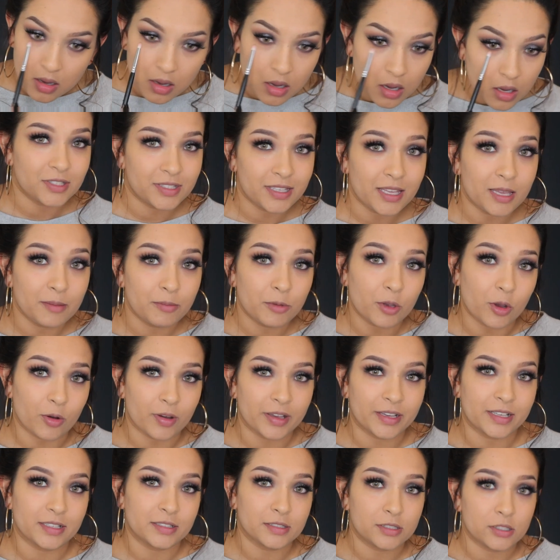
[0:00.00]
Just keep
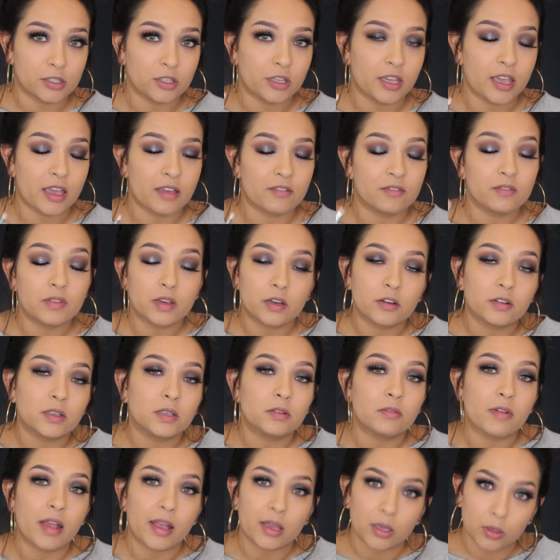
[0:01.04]
going until you have very
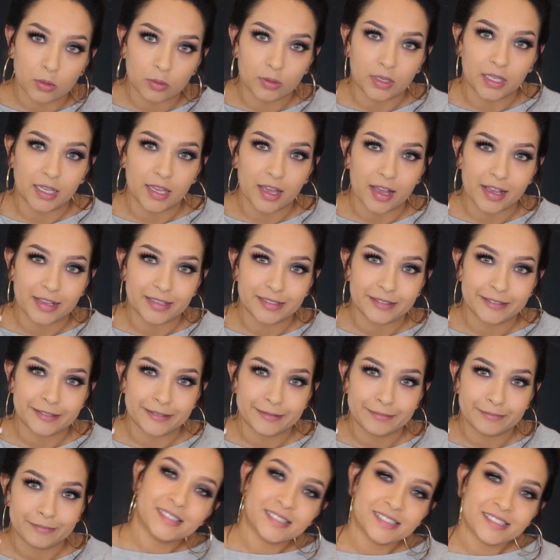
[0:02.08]
raccoony eyes.
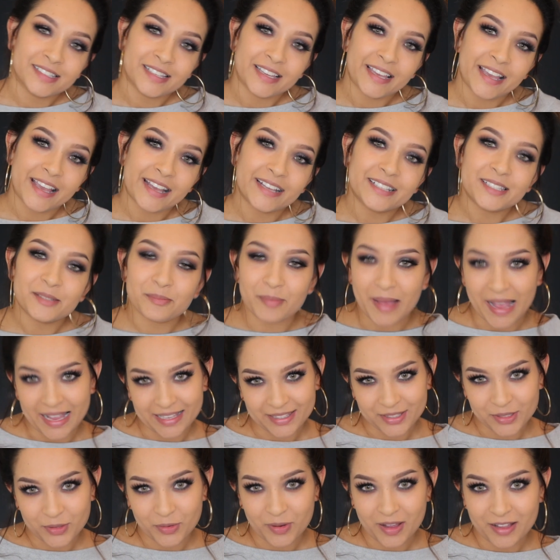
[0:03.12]
It's
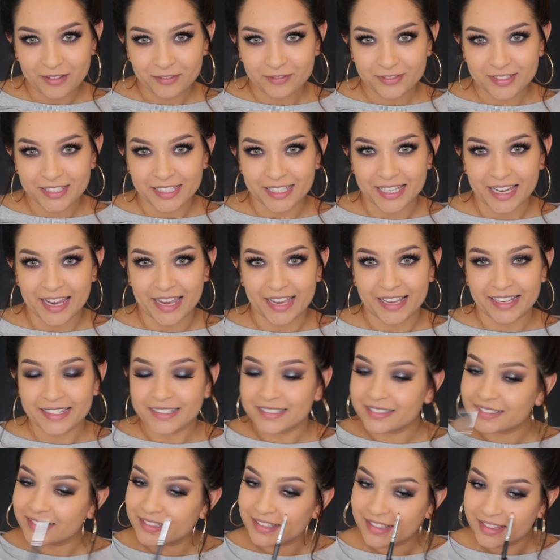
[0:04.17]
past 12
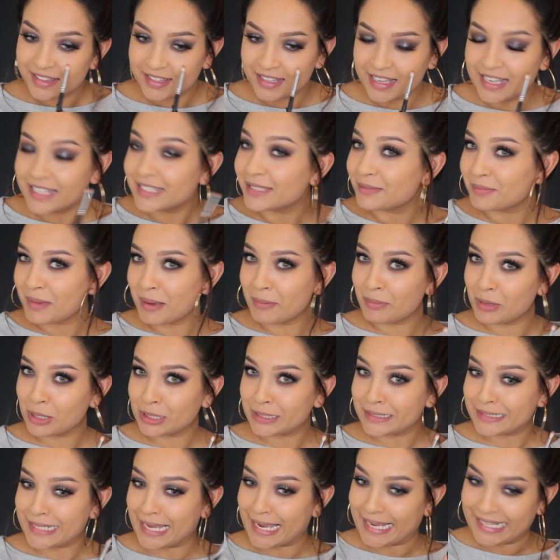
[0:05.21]
today. It's my
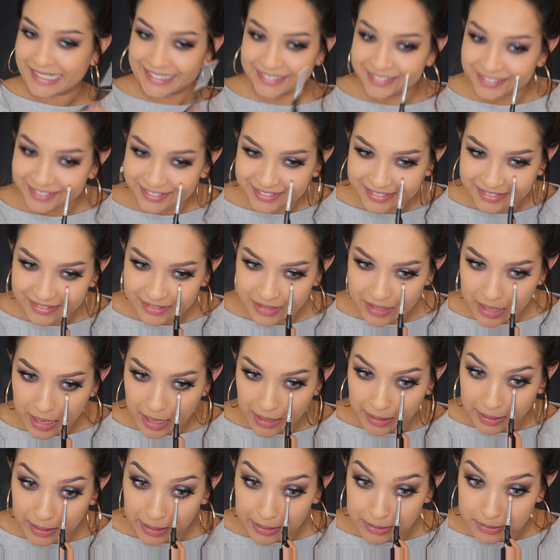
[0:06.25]
birthday.
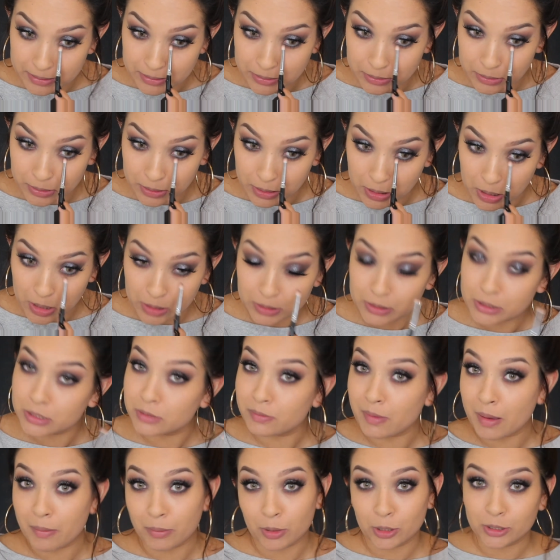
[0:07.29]
I guess you can call this
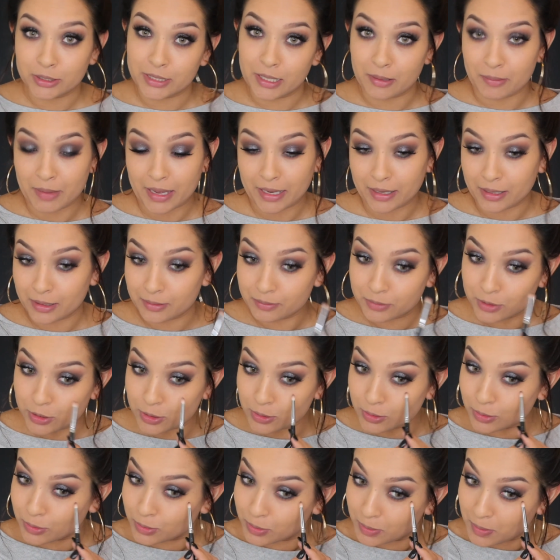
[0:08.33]
my birthday makeup
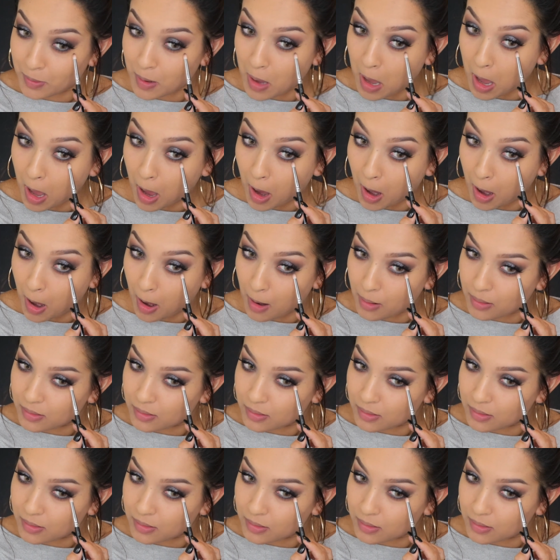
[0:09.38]
too. Huh?